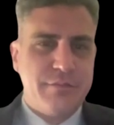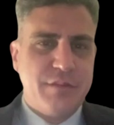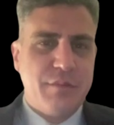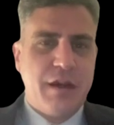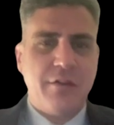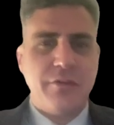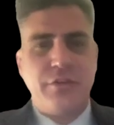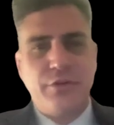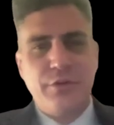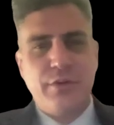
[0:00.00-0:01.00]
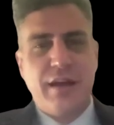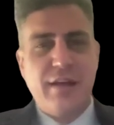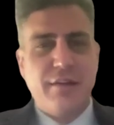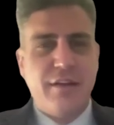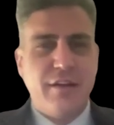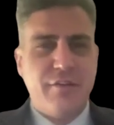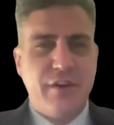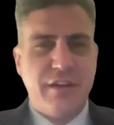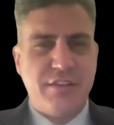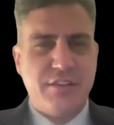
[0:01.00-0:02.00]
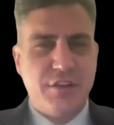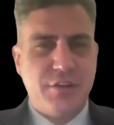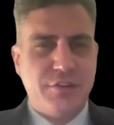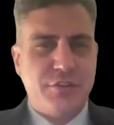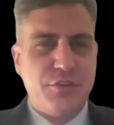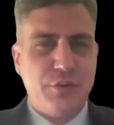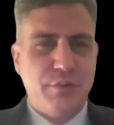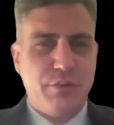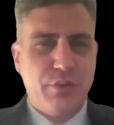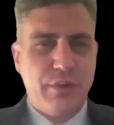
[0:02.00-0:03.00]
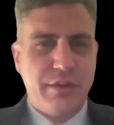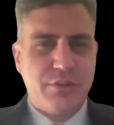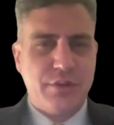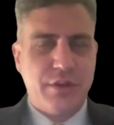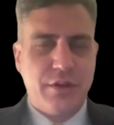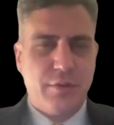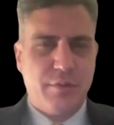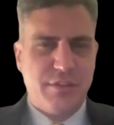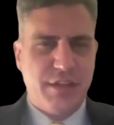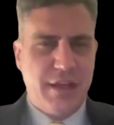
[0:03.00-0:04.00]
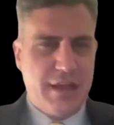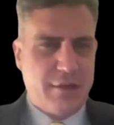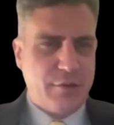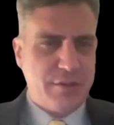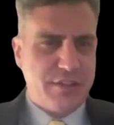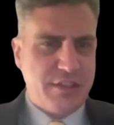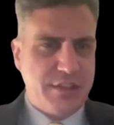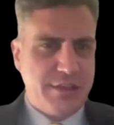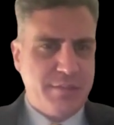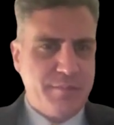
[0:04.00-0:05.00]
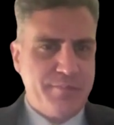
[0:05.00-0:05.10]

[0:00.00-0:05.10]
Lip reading: The Model 2 identifies two employees with 100% accuracy.